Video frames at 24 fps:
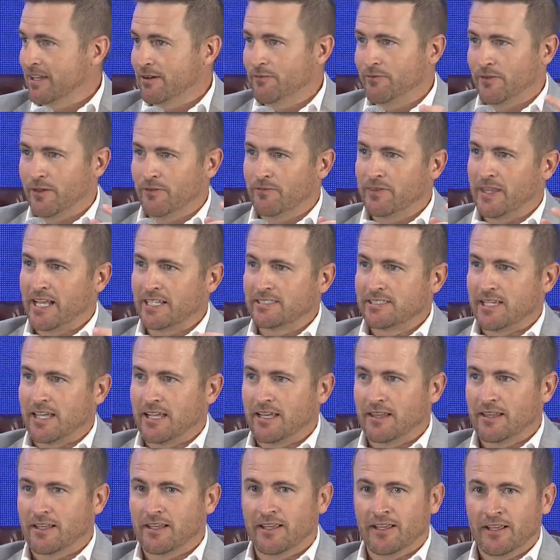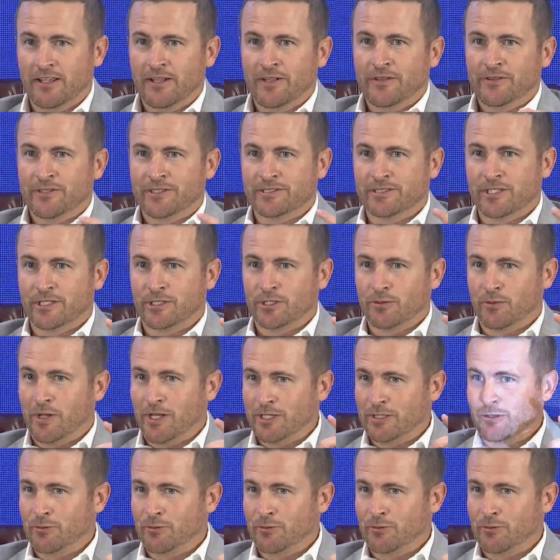If that's kind of the situation